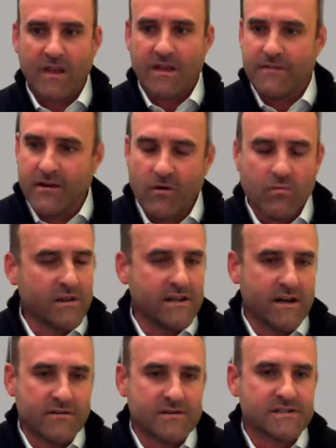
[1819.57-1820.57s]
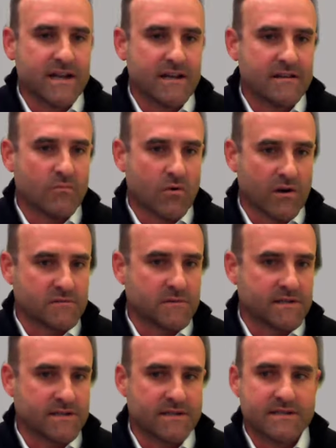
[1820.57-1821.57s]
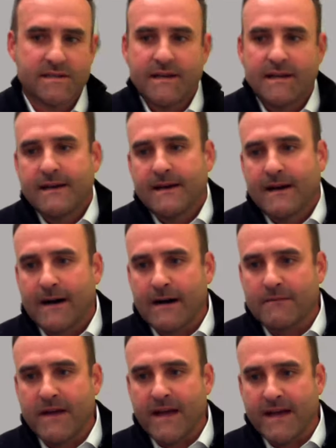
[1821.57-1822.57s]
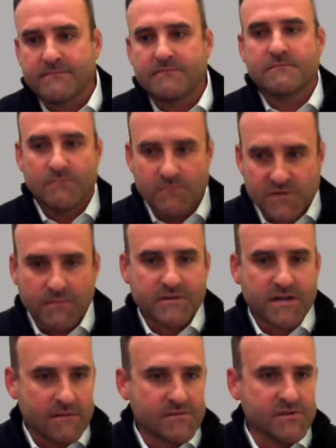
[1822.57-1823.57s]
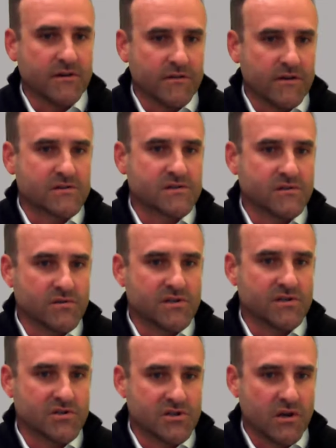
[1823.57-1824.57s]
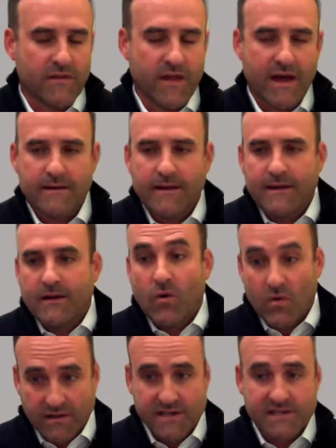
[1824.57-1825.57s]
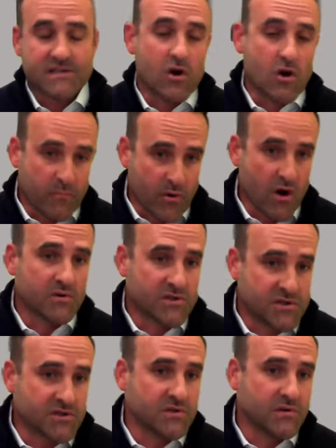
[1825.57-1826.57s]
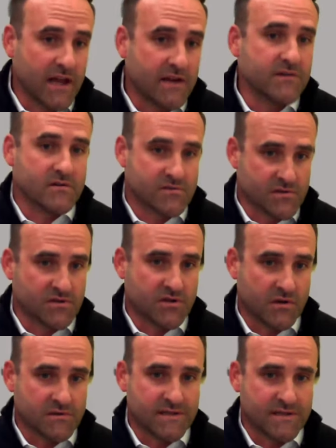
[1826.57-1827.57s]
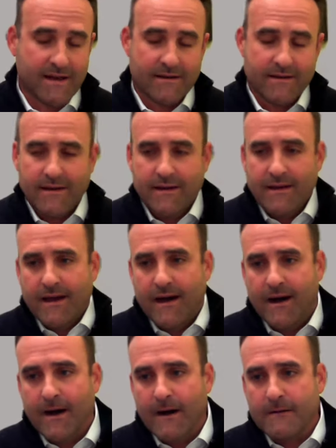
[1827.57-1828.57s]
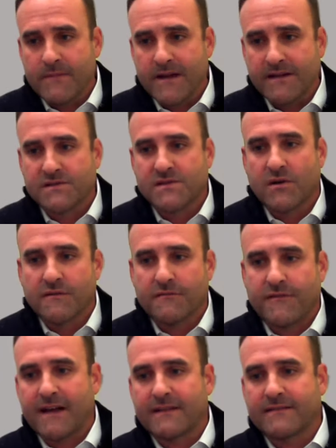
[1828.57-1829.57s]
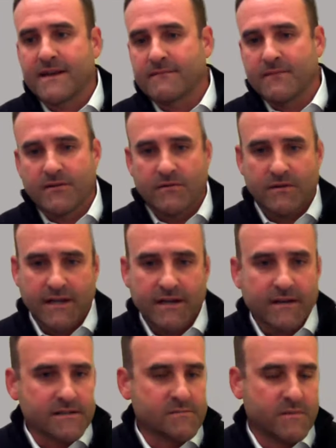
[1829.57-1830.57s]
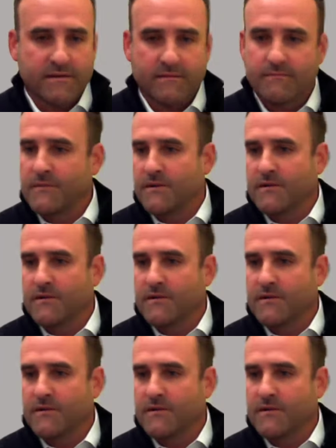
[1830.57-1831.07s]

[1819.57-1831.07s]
they don't really understand the mortgage business. And sometimes, their solutions show that, or at least their approach to lenders shows that. And so the fact that, Anita has been